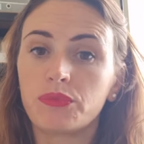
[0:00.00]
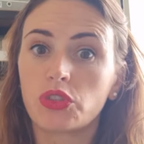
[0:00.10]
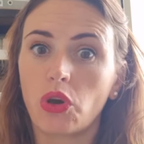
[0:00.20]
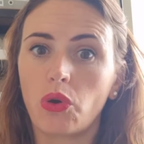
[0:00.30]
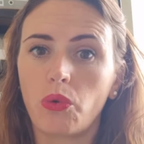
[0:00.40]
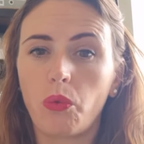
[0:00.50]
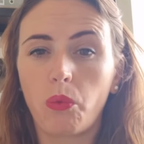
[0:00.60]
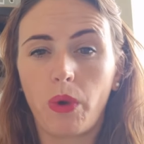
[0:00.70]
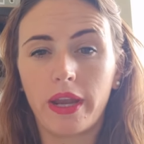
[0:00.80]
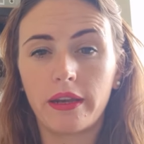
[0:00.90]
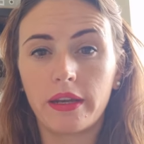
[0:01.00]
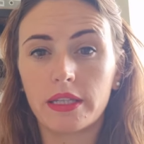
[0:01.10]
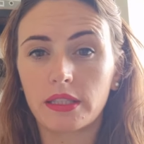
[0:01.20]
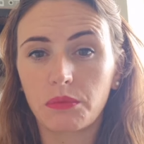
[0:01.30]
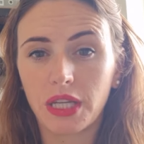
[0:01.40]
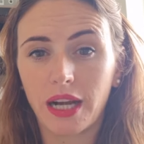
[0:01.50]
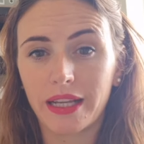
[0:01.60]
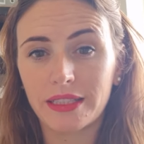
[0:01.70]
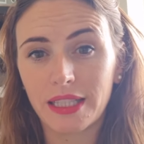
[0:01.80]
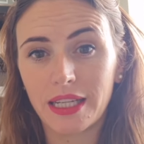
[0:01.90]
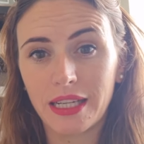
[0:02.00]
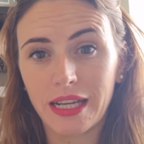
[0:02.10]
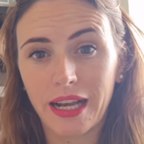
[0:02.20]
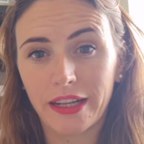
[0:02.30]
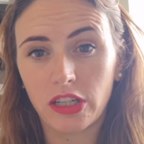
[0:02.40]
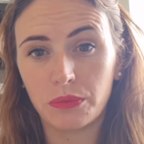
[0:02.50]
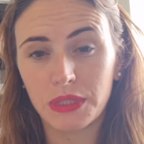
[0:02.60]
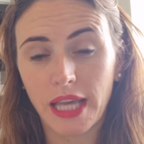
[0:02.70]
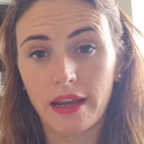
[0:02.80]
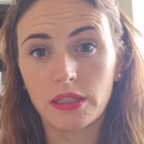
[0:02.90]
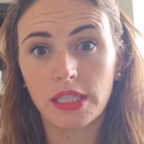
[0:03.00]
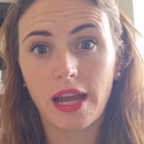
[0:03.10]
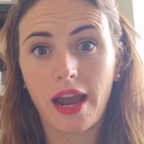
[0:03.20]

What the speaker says: So when something like skin needling comes out